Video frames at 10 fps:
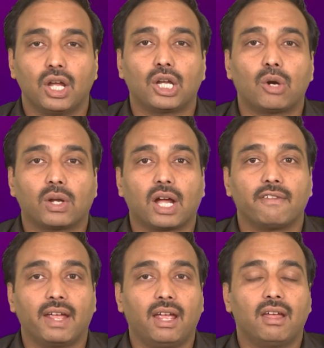you have to
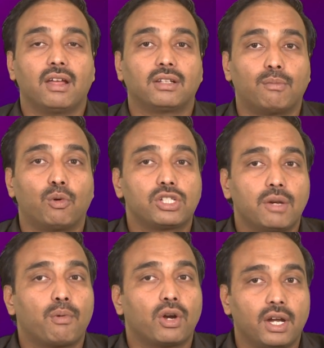convey the most
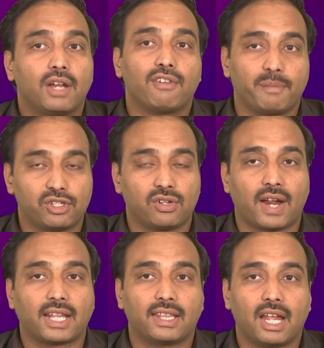important information
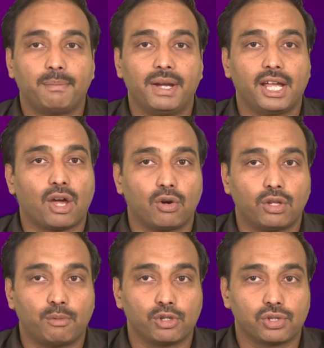rather than beating around
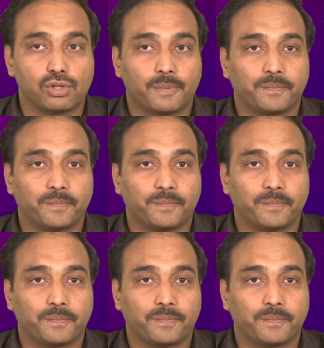the bush.